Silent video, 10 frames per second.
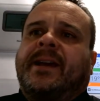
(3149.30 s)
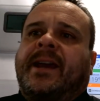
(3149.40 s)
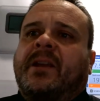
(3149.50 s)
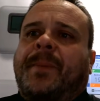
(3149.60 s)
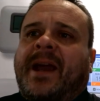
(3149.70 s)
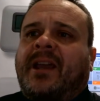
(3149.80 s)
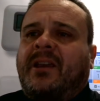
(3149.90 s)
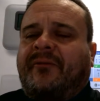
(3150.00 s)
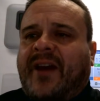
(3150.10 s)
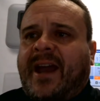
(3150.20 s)
in the back of
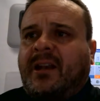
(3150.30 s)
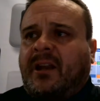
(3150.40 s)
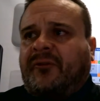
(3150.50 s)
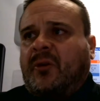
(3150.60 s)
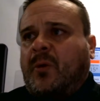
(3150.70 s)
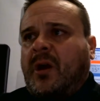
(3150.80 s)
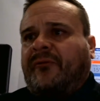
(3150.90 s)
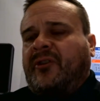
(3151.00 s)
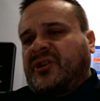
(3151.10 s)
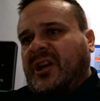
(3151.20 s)
your van if you work
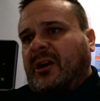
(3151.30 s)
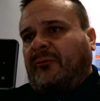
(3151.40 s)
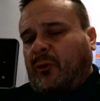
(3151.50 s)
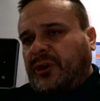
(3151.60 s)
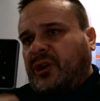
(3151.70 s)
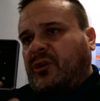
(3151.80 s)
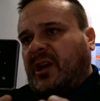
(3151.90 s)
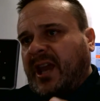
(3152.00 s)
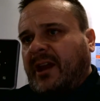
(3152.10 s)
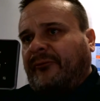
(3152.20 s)
for yourself, or you
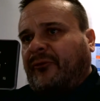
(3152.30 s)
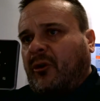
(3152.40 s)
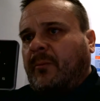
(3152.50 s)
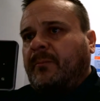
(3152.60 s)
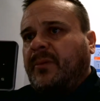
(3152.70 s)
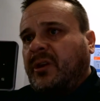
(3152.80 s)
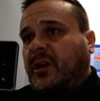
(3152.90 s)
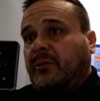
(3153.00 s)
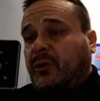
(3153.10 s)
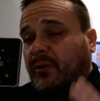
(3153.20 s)
can get from
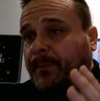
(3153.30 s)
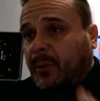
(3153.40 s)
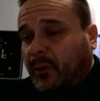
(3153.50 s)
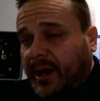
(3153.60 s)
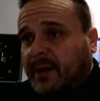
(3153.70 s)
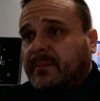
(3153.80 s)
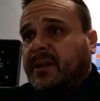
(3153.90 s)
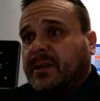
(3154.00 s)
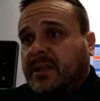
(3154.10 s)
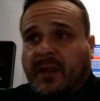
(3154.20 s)
you know your employer
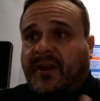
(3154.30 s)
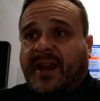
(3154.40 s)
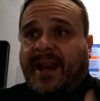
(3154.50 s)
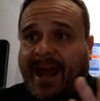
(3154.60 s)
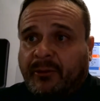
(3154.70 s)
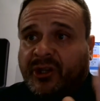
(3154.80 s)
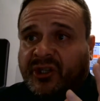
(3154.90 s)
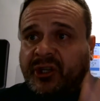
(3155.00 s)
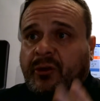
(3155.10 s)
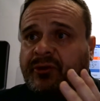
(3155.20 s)
if they allow you
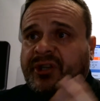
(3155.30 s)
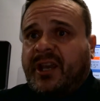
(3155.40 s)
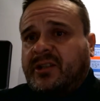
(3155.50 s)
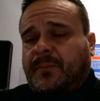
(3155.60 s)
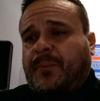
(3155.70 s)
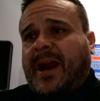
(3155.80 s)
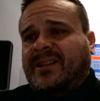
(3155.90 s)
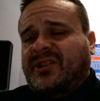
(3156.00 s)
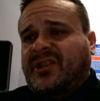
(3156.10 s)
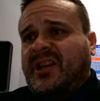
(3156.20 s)
to use it to
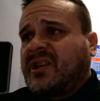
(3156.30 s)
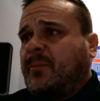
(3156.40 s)
practice this.